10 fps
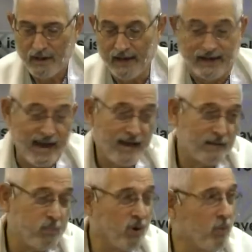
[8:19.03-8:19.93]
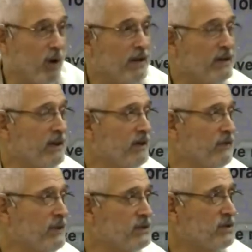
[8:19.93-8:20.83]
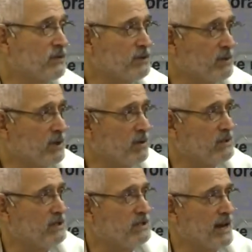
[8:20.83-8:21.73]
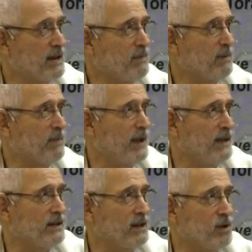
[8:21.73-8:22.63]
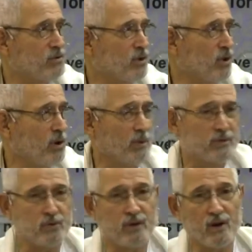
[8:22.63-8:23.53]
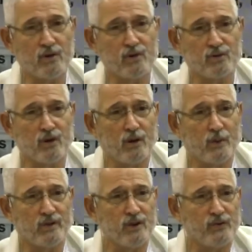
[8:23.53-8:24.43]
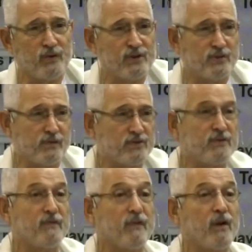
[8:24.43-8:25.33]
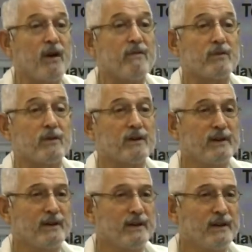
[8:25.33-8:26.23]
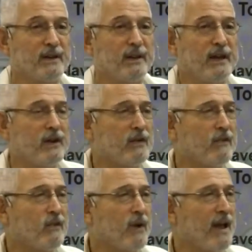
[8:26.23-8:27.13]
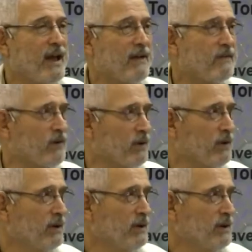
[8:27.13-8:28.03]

He can't put away the other festivals because the same command that goes along with Sukkot goes along with those festivals forever. They are forever.